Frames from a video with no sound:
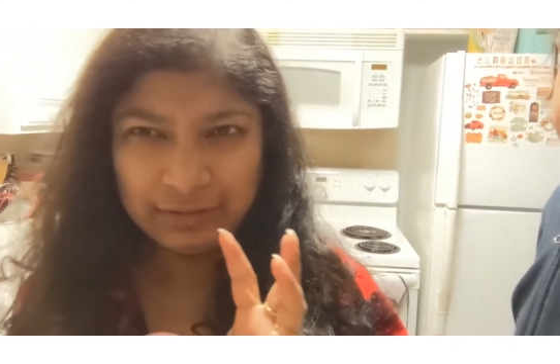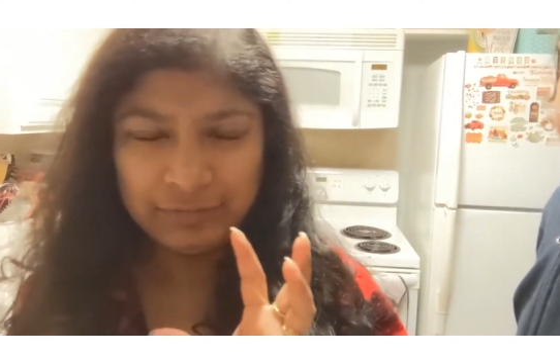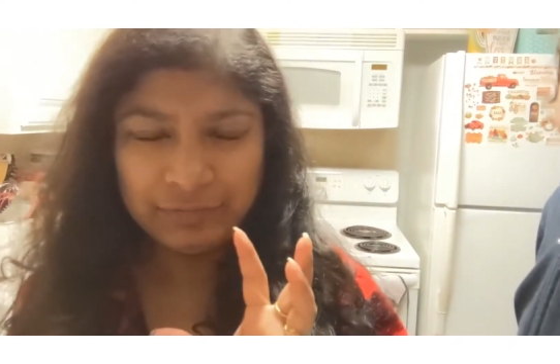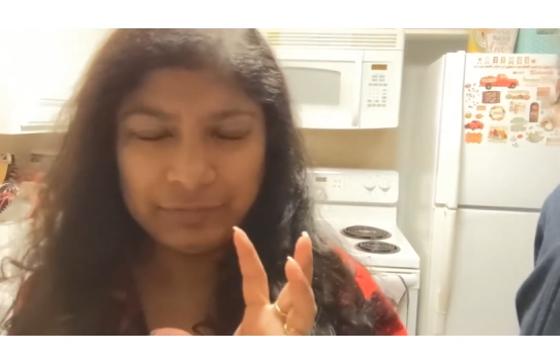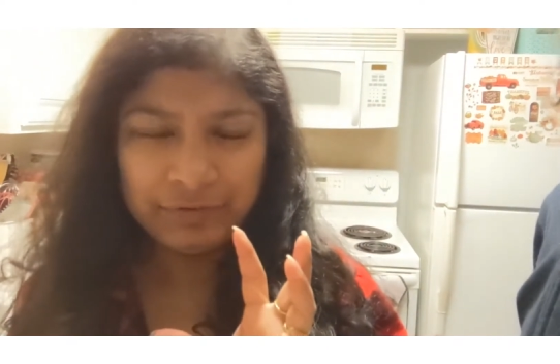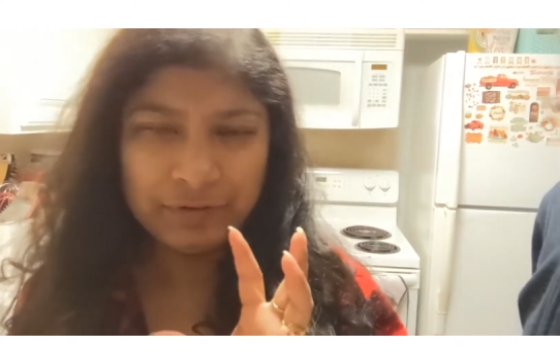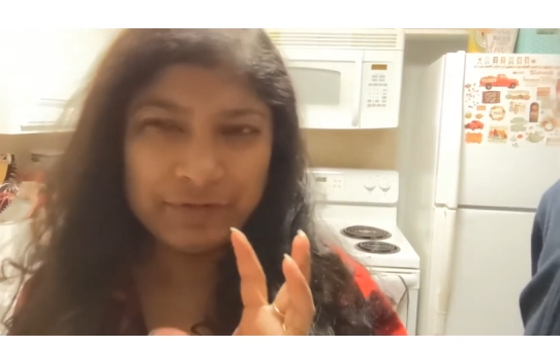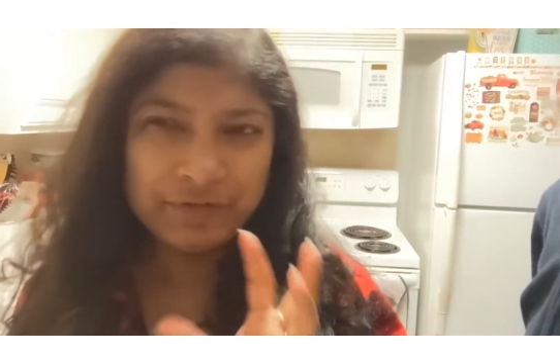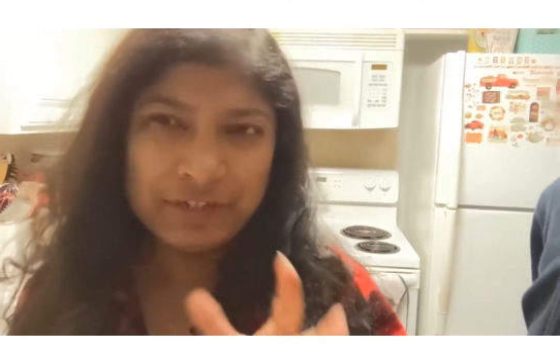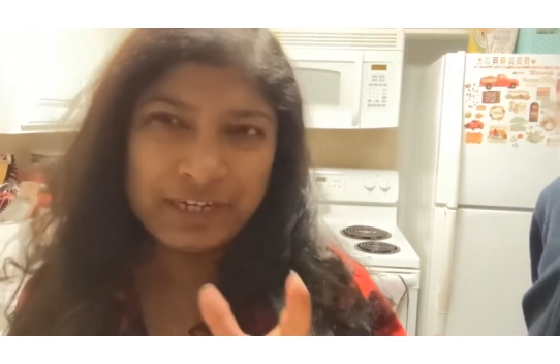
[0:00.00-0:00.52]

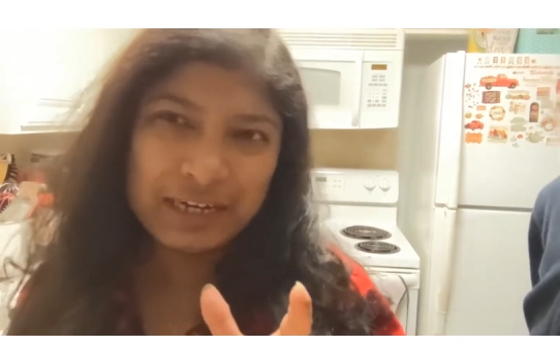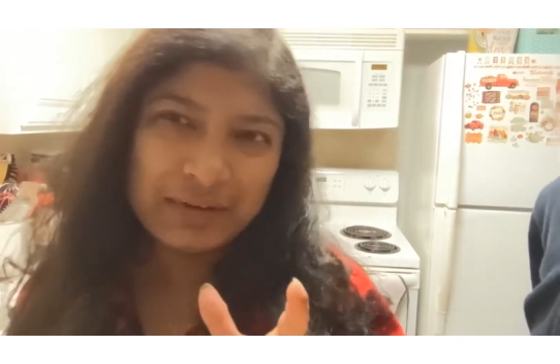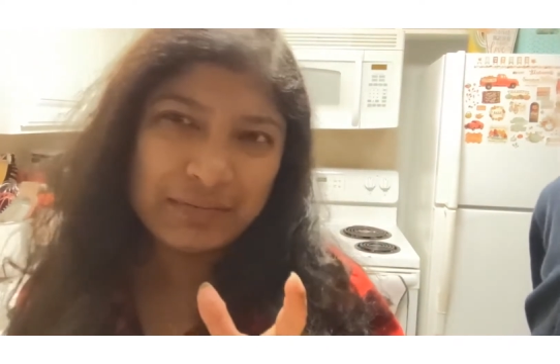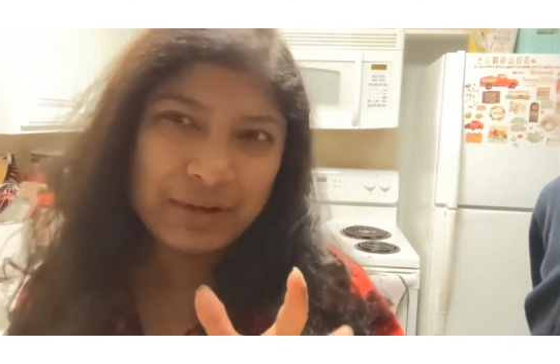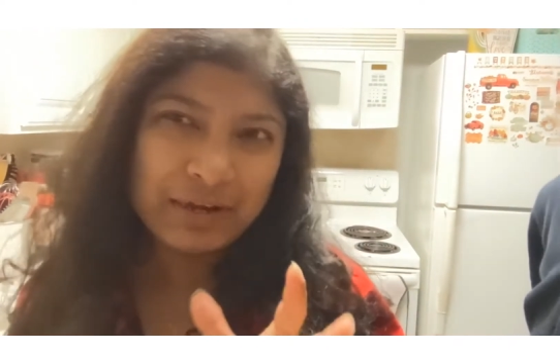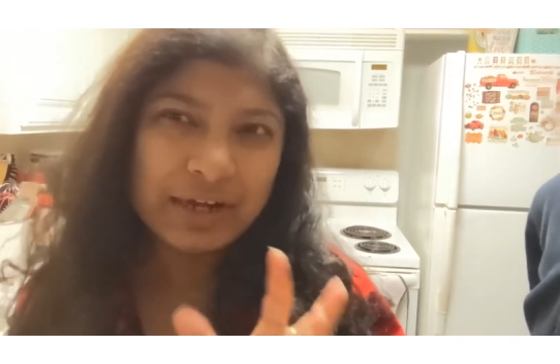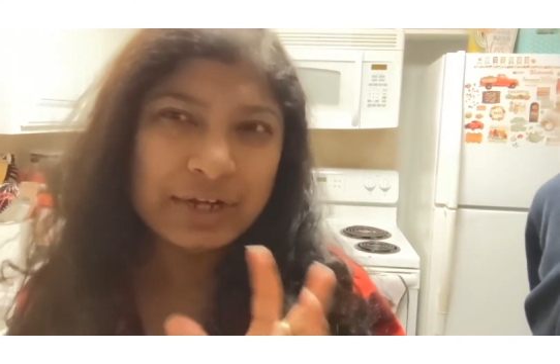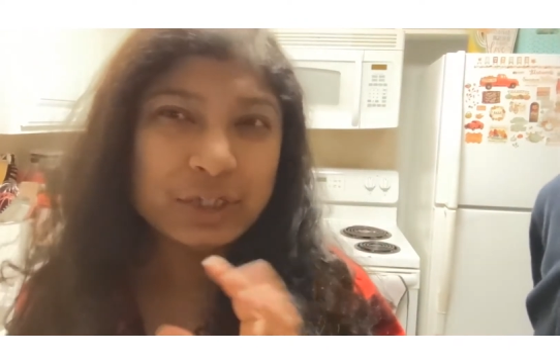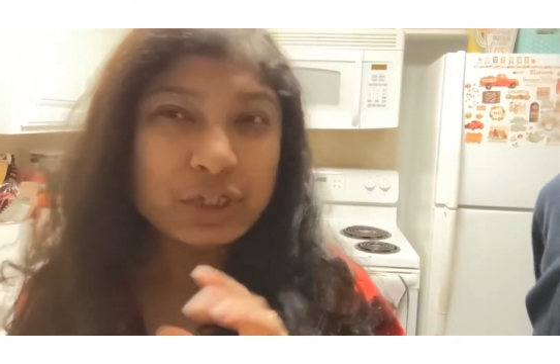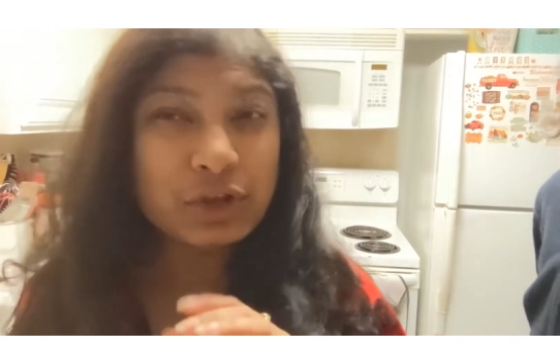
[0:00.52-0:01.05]
15
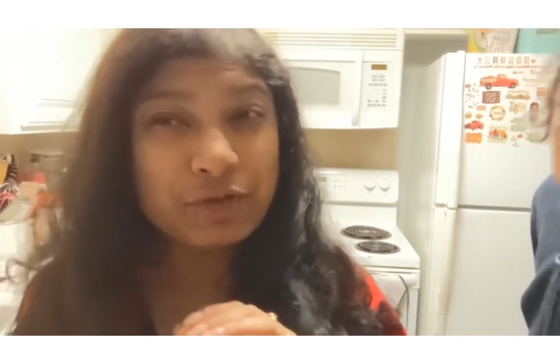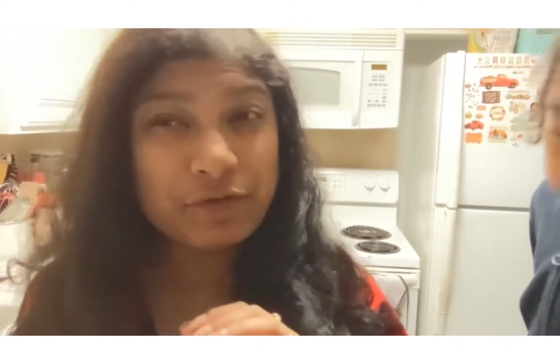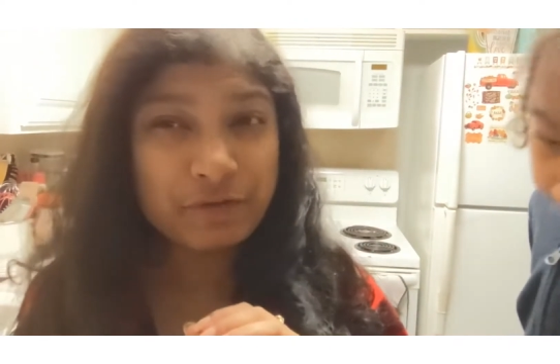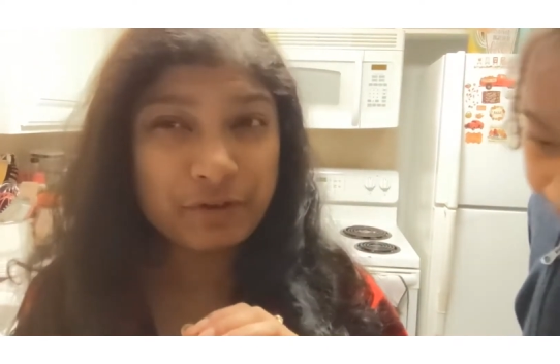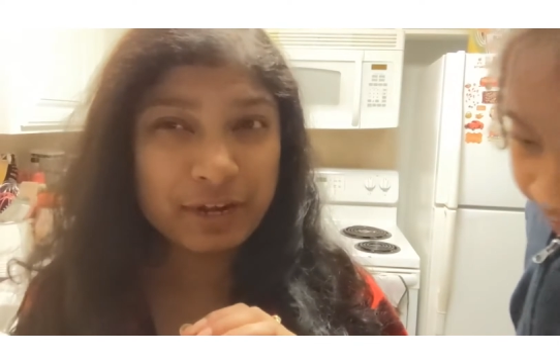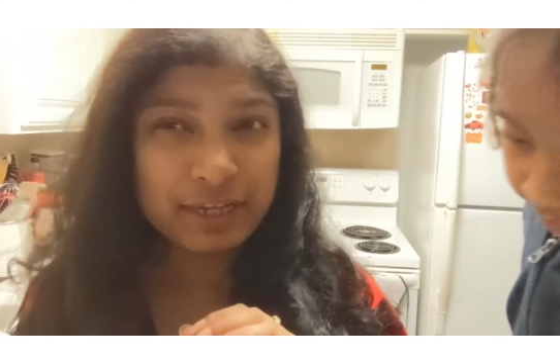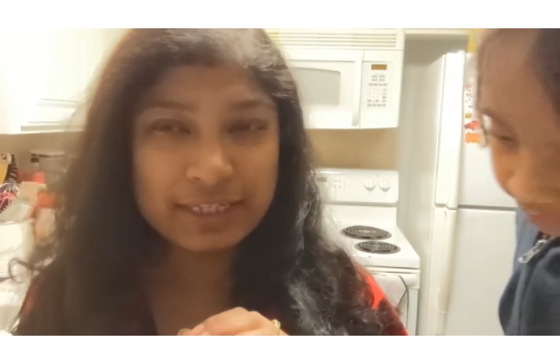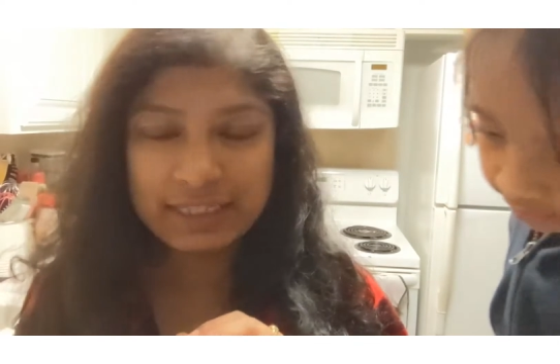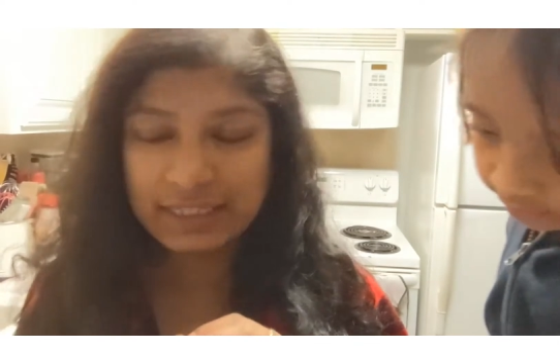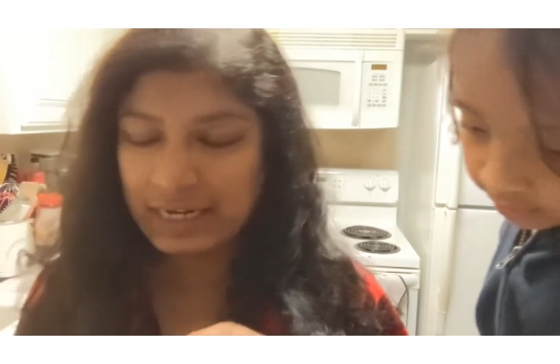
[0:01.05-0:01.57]
minutes of
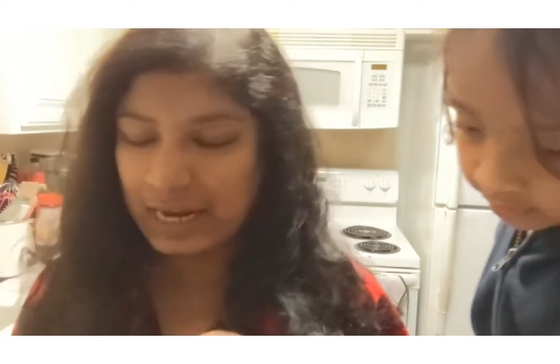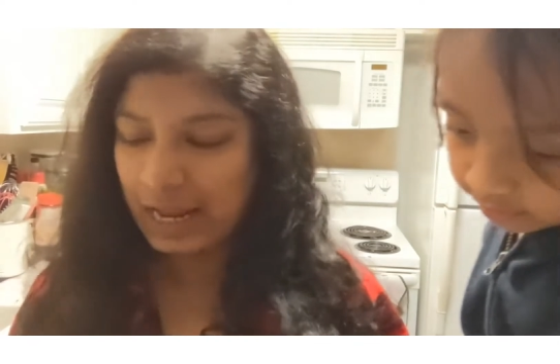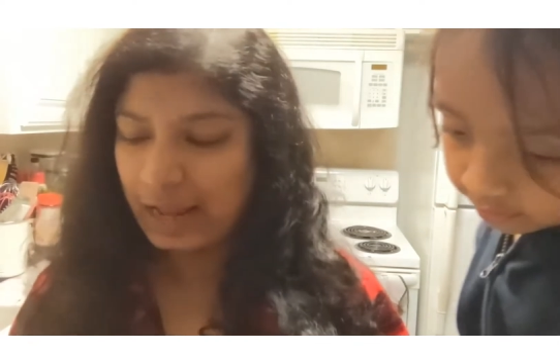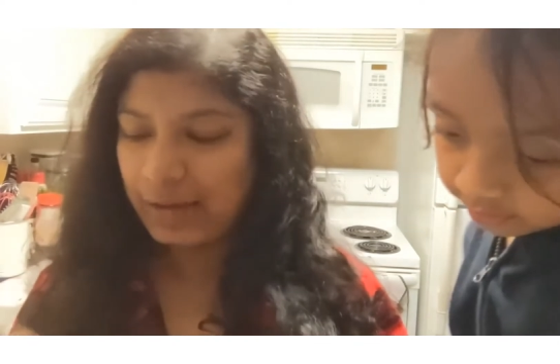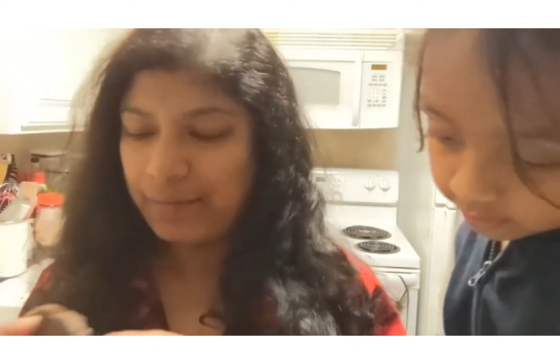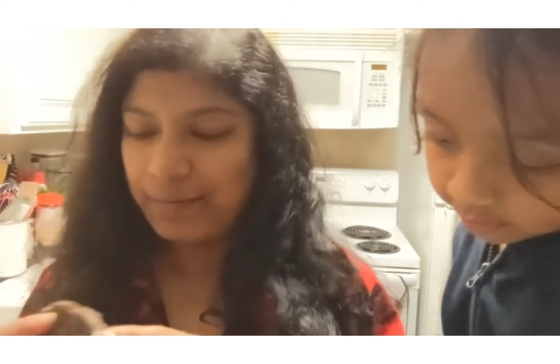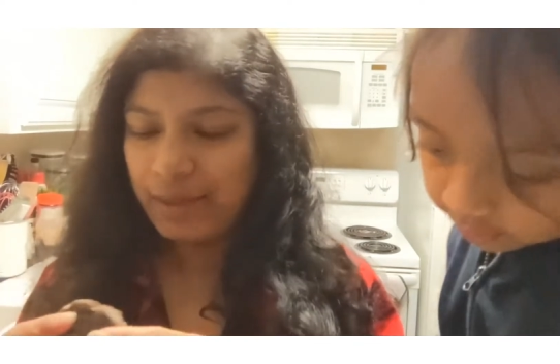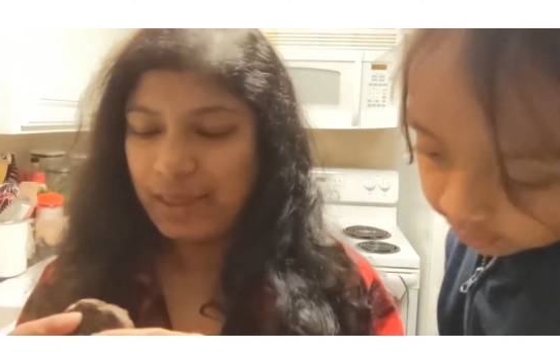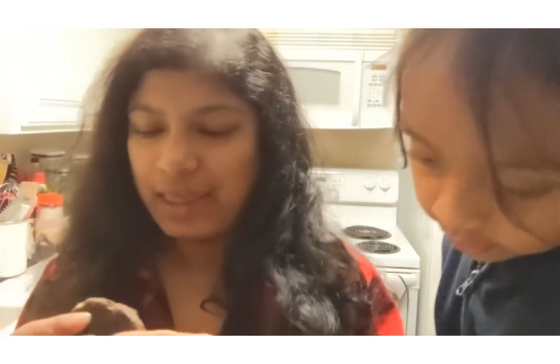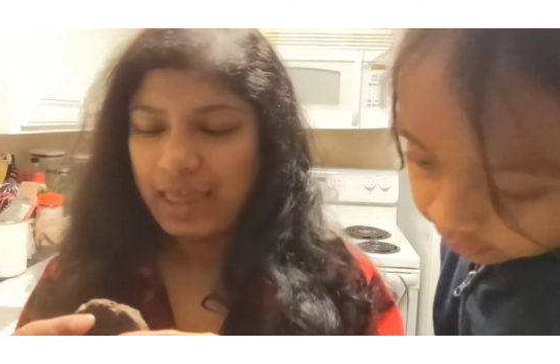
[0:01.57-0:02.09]
rest
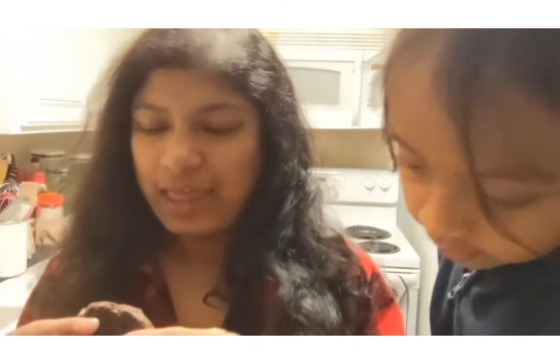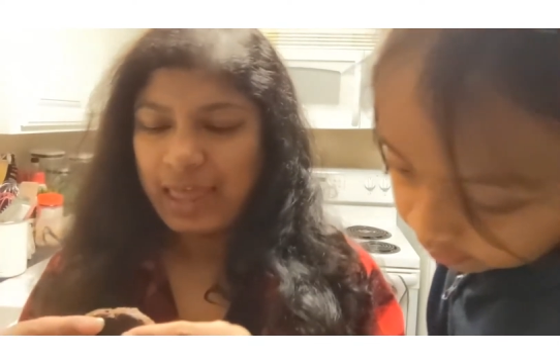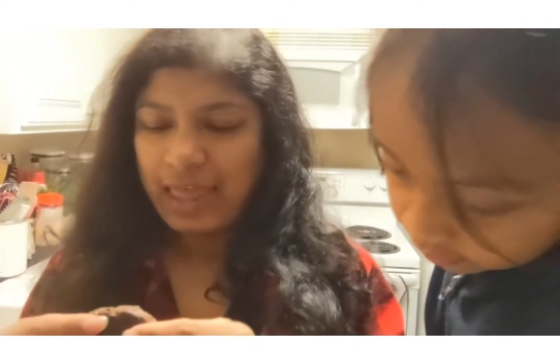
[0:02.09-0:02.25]
time.